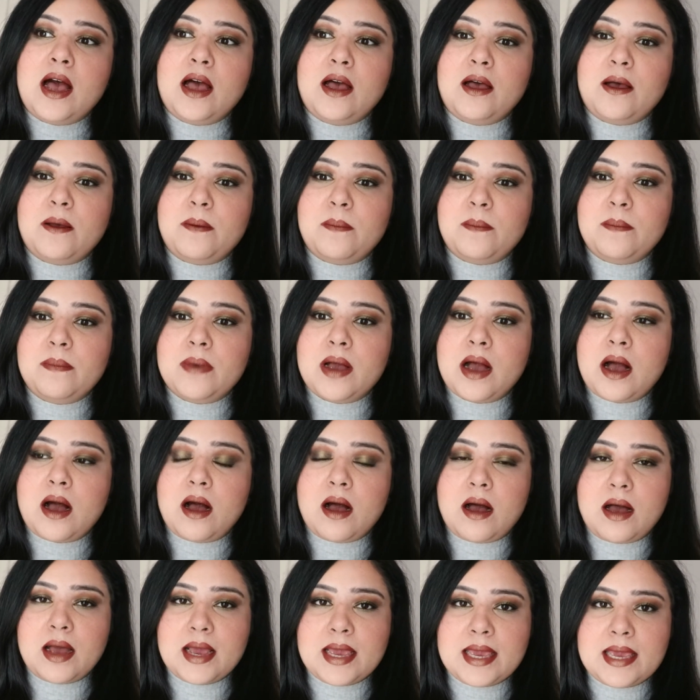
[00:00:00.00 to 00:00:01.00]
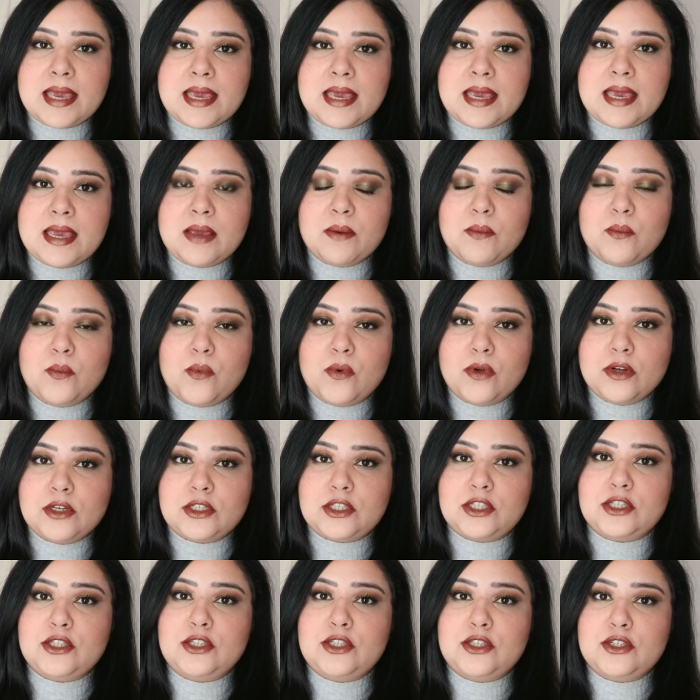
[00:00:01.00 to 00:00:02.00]
I
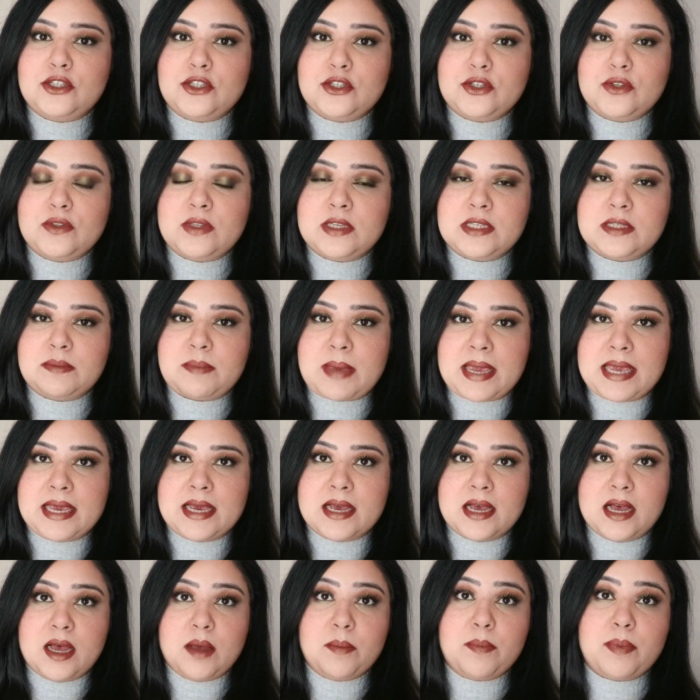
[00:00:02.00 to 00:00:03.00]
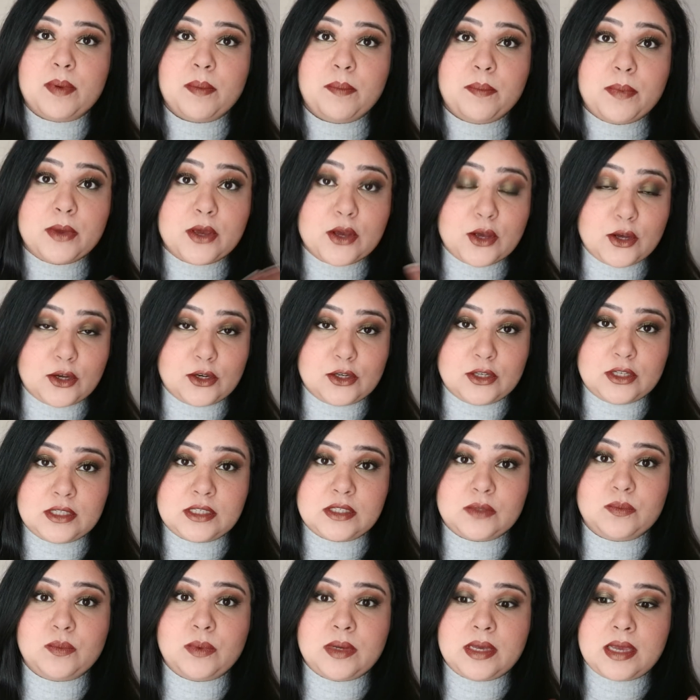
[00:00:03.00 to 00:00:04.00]
want to do this makeup
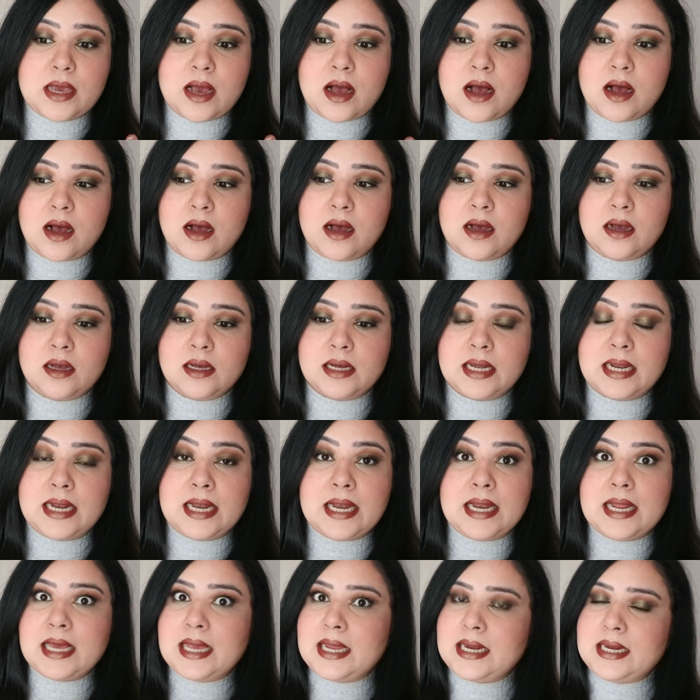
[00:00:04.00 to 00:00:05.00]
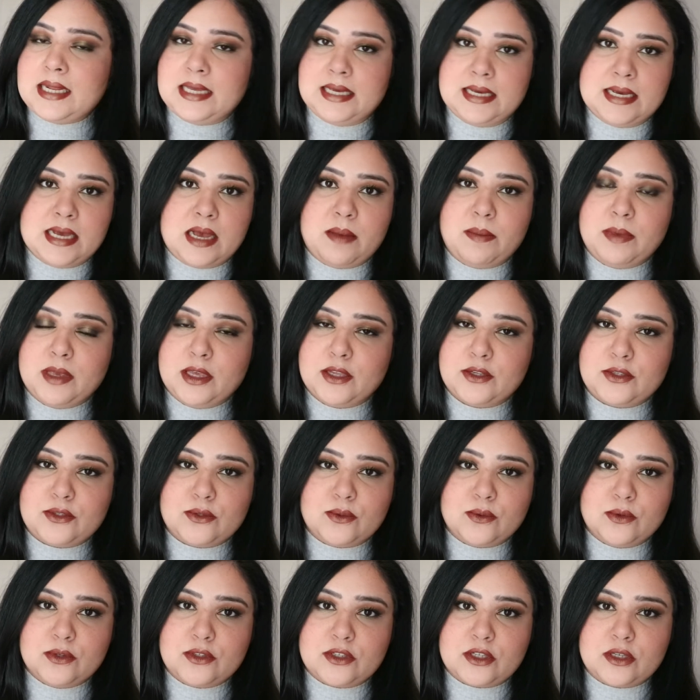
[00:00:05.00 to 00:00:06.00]
because we are clearly coming
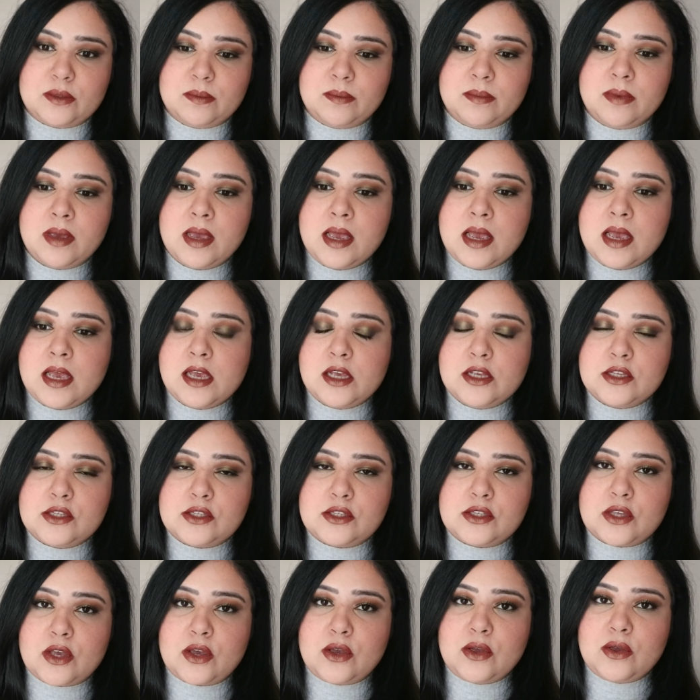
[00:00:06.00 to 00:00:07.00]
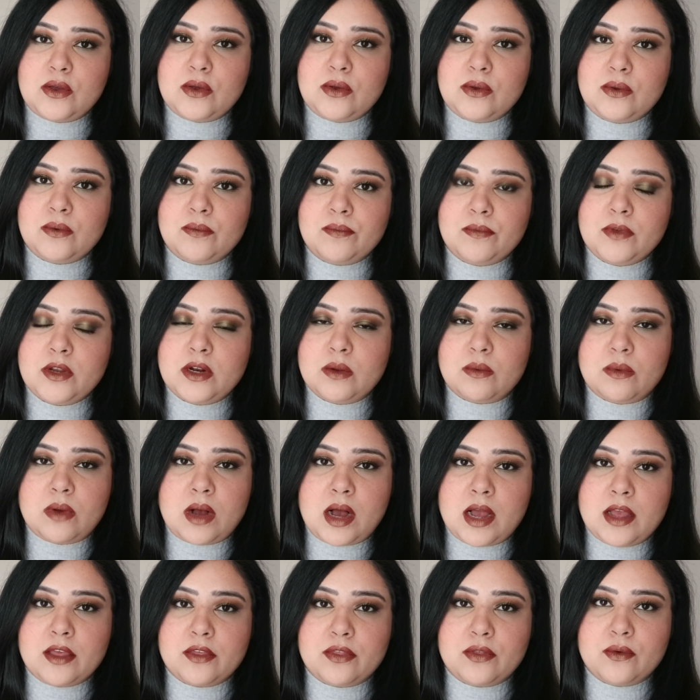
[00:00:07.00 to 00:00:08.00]
into autumn. So, you know
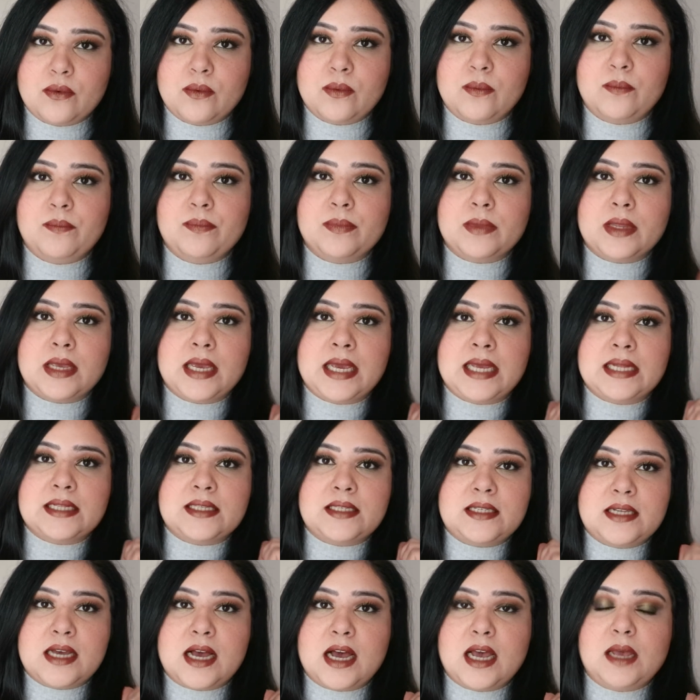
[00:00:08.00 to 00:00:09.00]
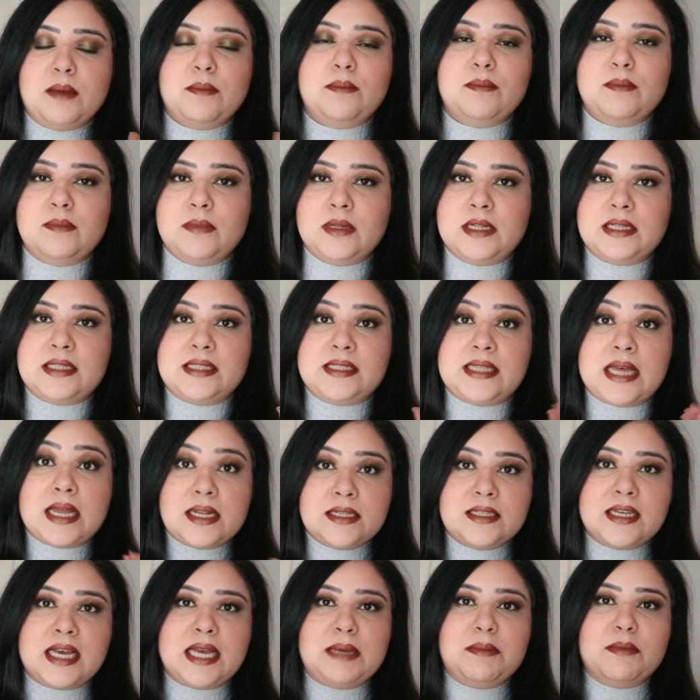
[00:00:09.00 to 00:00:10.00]
what, I thought it's time, it's
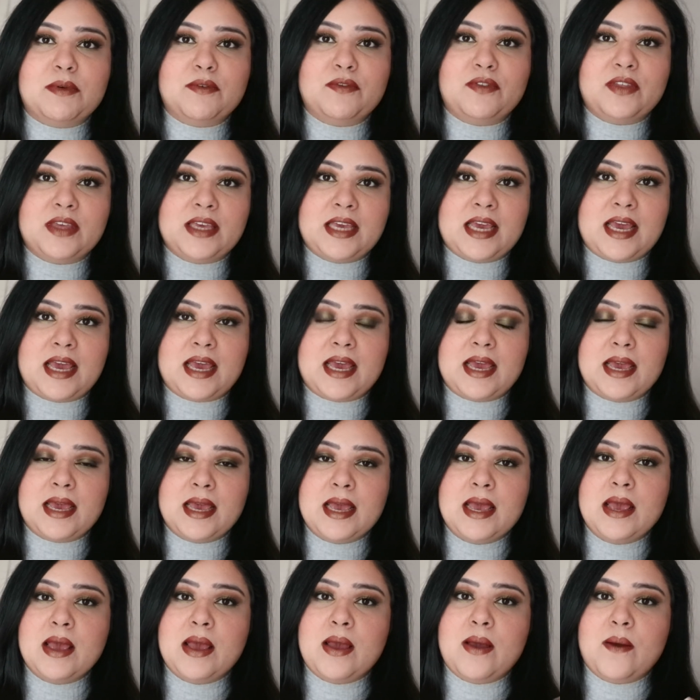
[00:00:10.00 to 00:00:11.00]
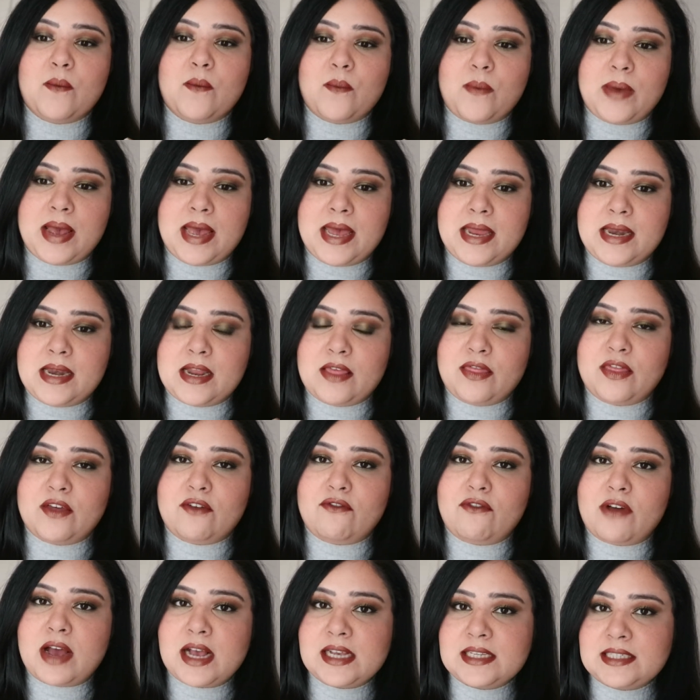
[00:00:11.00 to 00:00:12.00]
that time of the year when
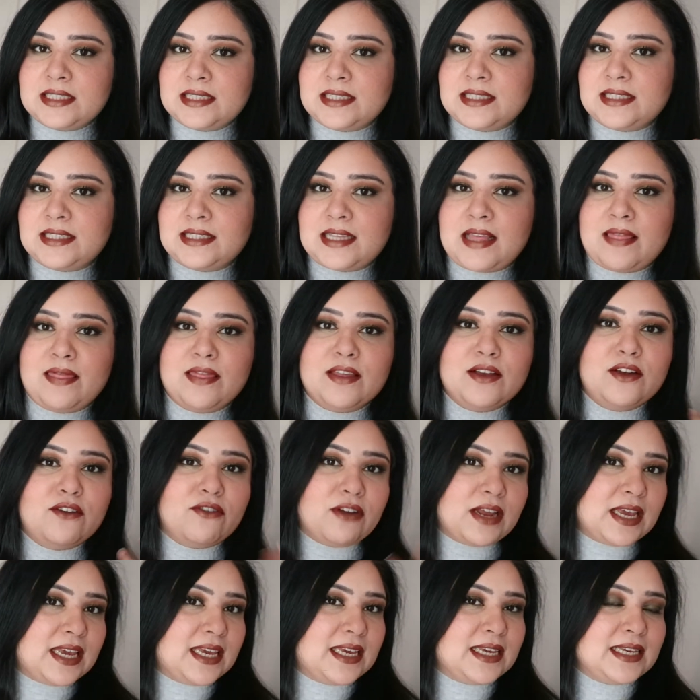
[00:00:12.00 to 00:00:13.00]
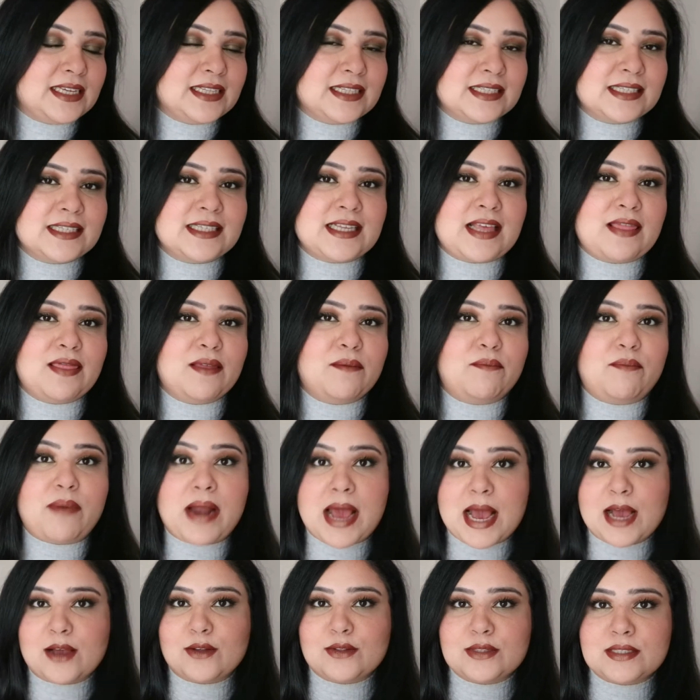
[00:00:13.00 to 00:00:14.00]
the rusts and the greens and the
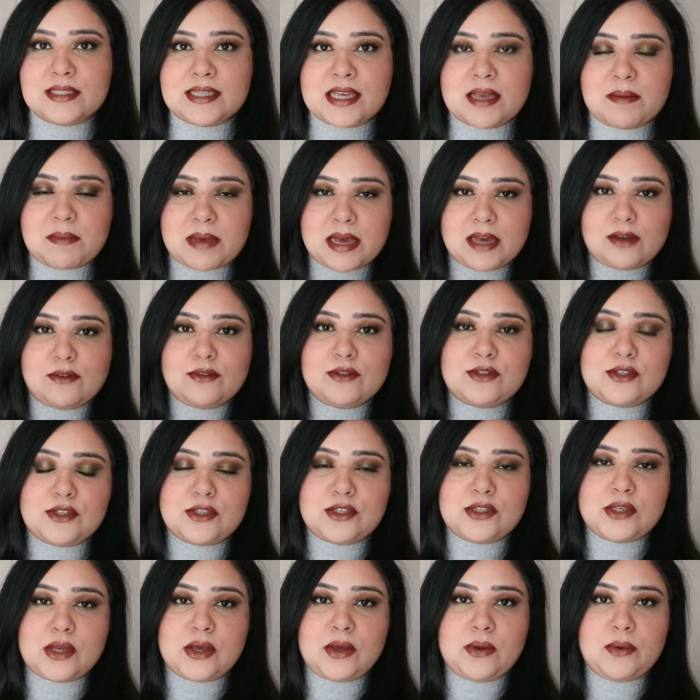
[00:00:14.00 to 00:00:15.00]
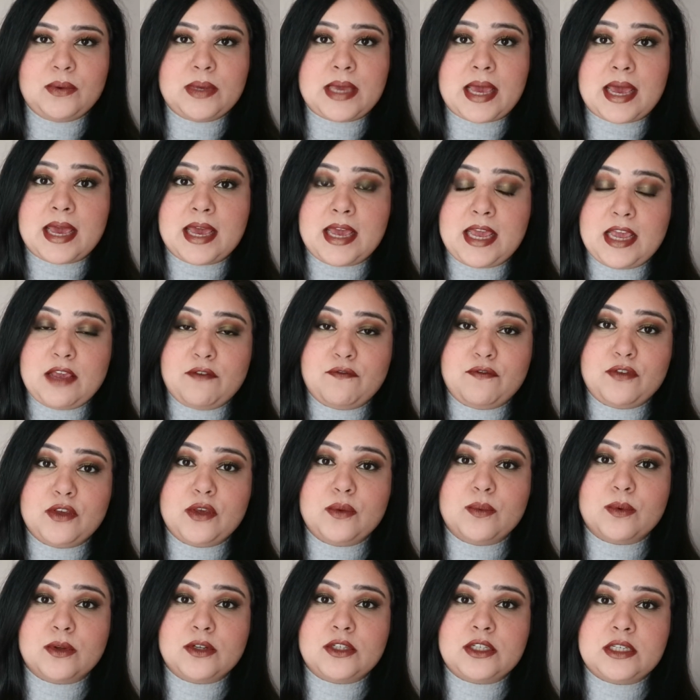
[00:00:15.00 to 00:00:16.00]
browns come out. So yeah, if
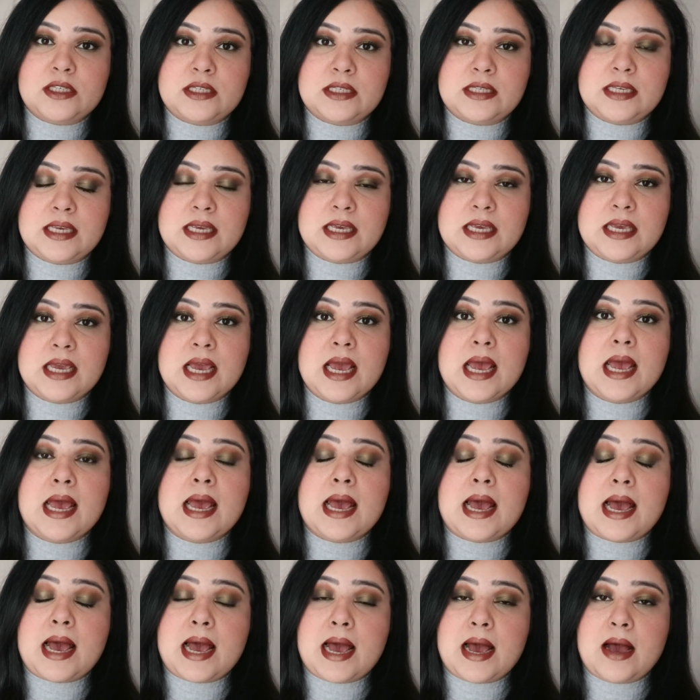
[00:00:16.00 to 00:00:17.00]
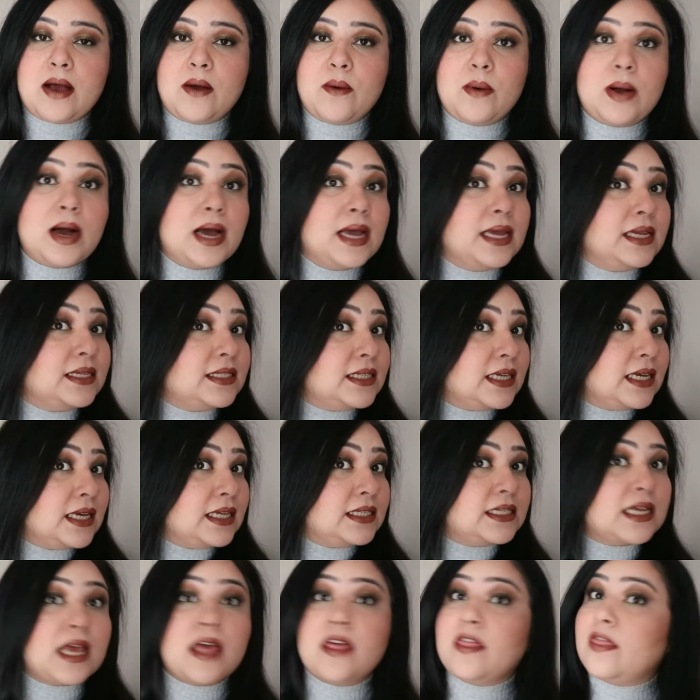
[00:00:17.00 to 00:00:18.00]
you want to see how I
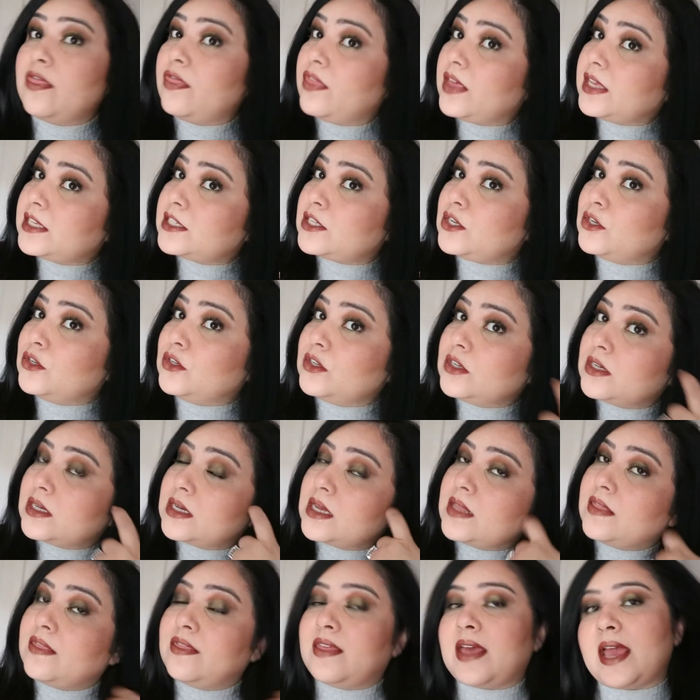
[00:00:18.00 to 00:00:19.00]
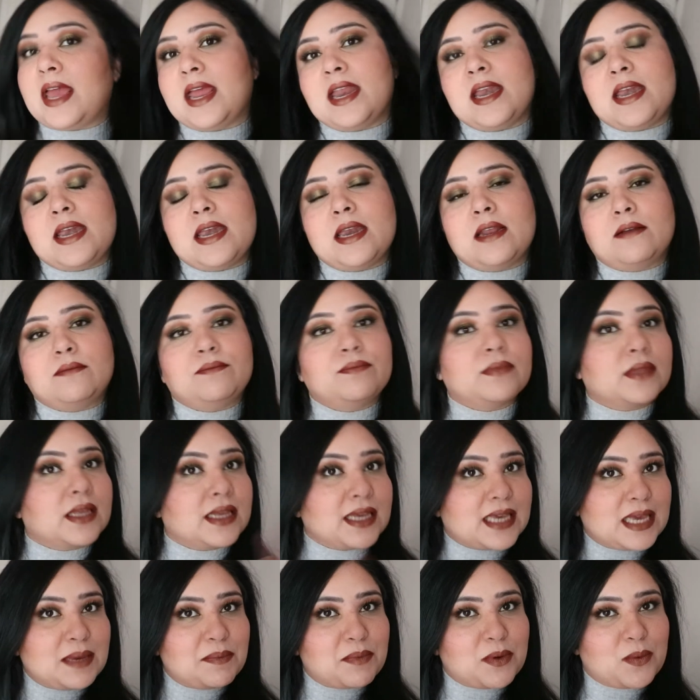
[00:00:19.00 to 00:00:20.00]
did this look, then
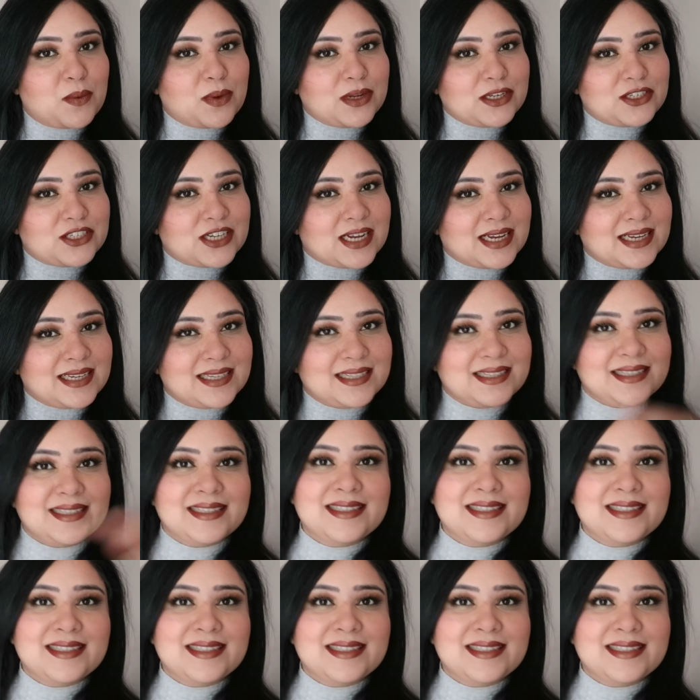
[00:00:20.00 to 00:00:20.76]
keep on watching.